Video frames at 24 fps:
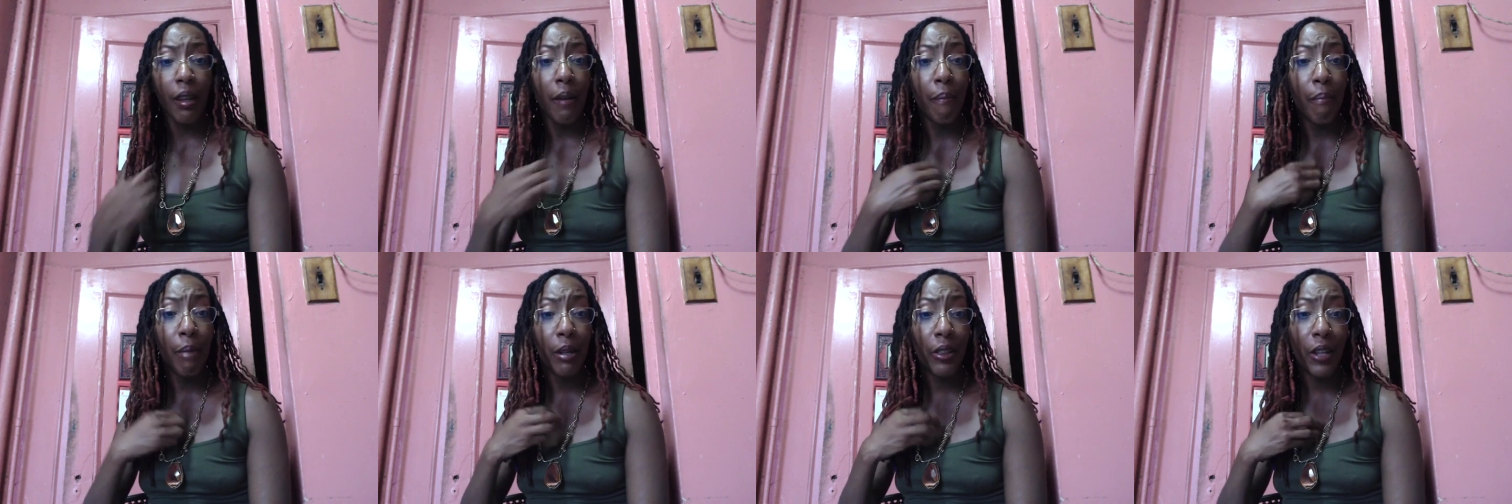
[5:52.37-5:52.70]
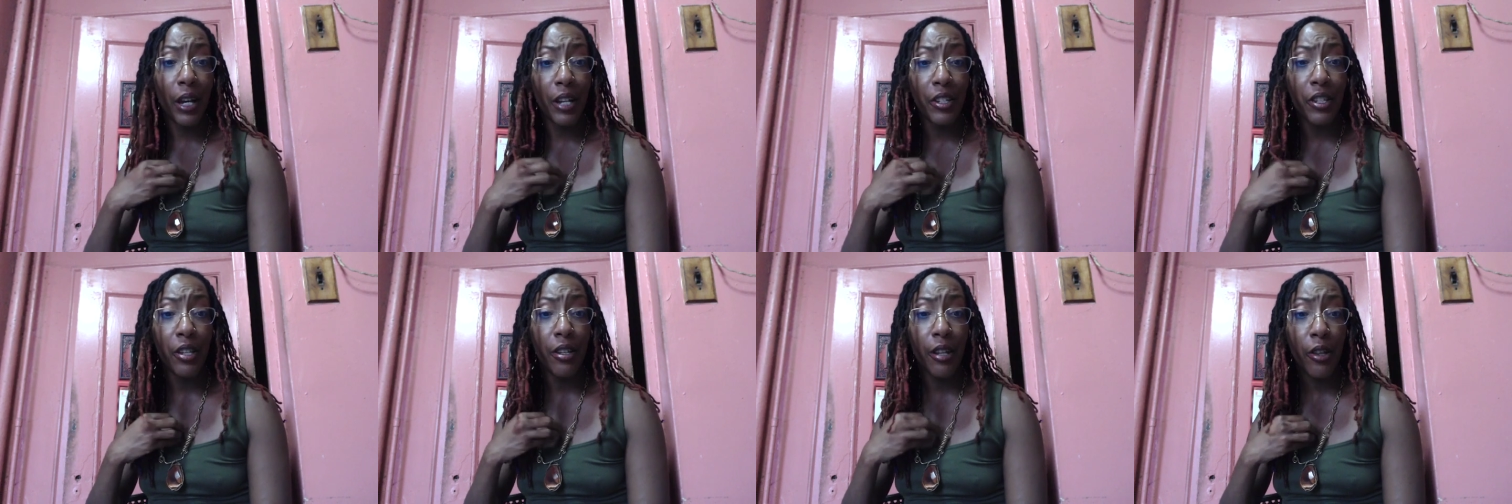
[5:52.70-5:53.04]
But
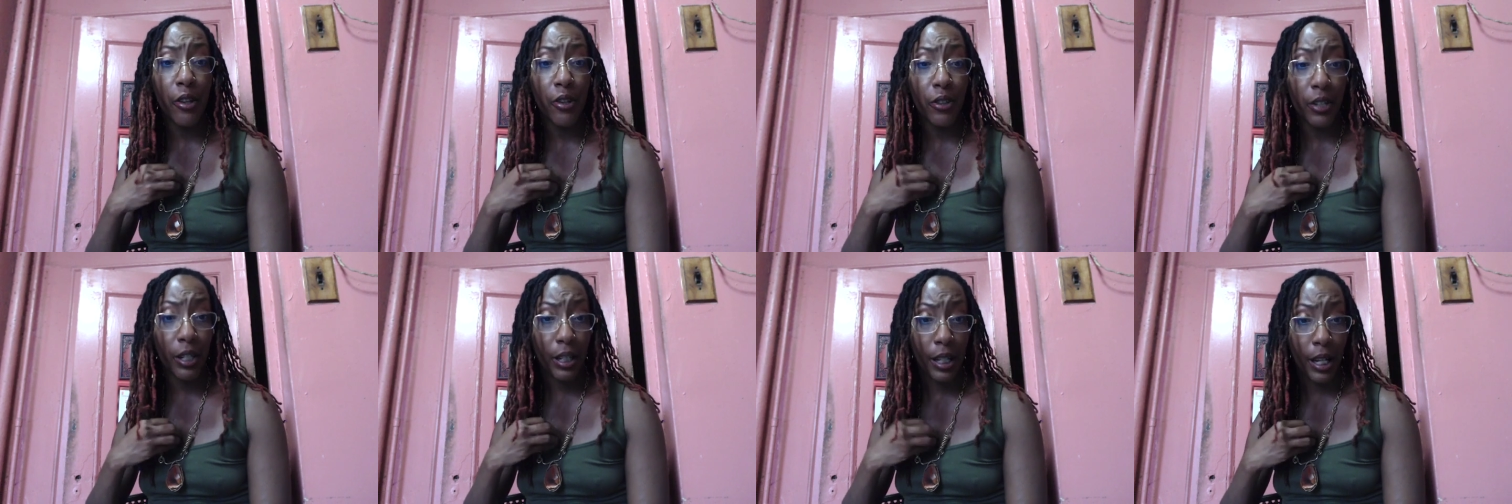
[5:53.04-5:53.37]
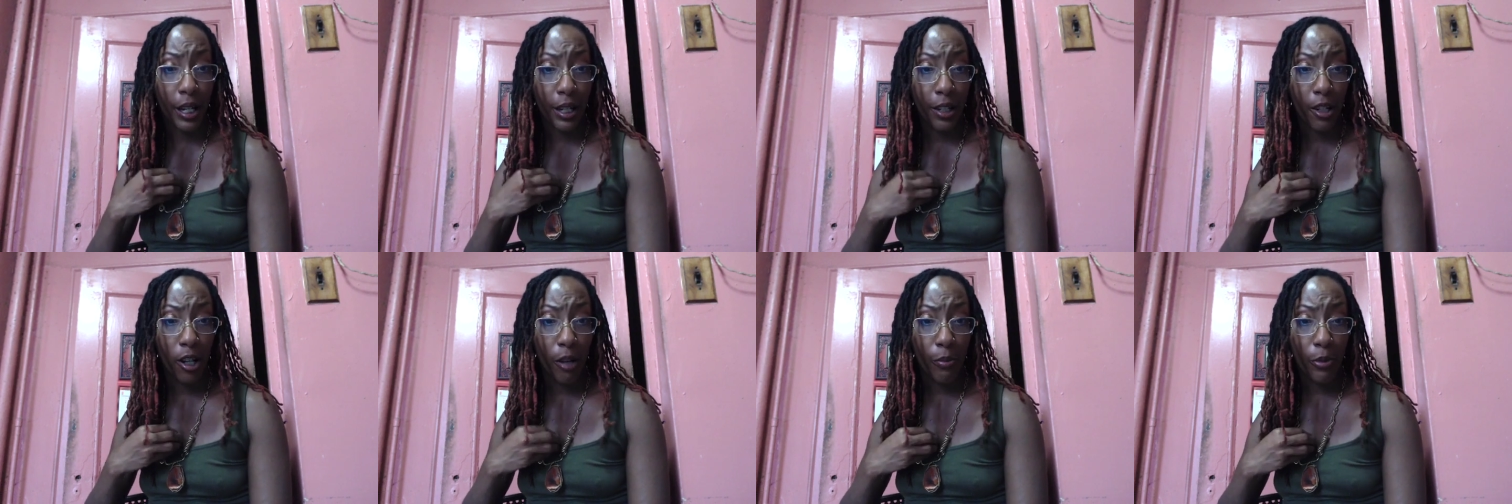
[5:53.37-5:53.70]
that's another thing that
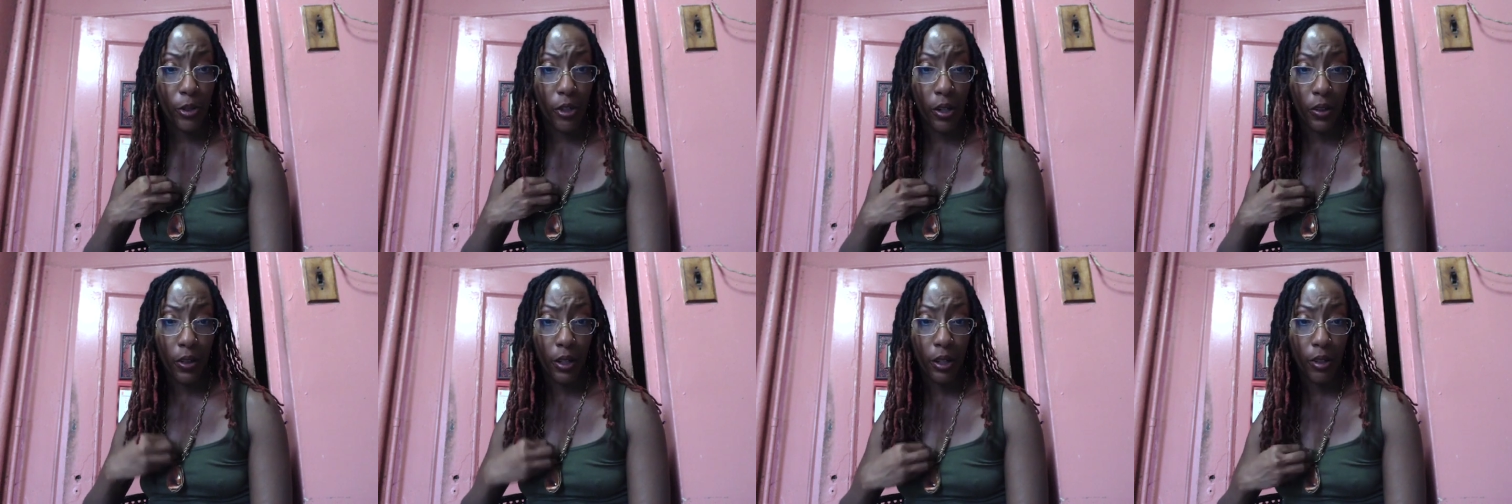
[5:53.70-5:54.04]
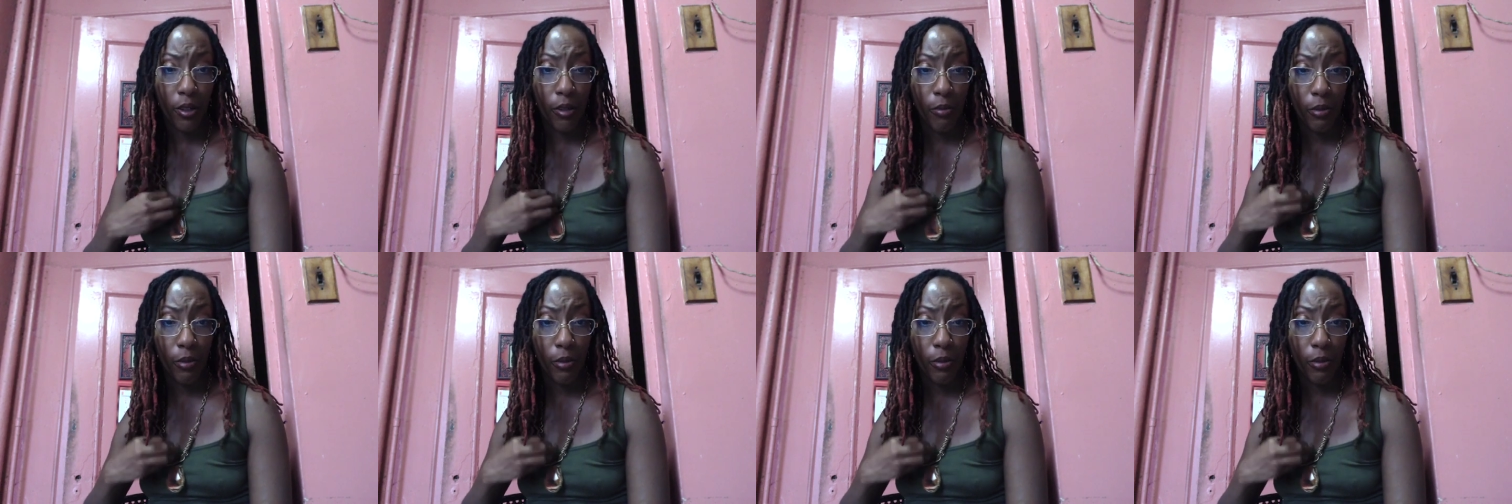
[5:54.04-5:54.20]
can help strengthen your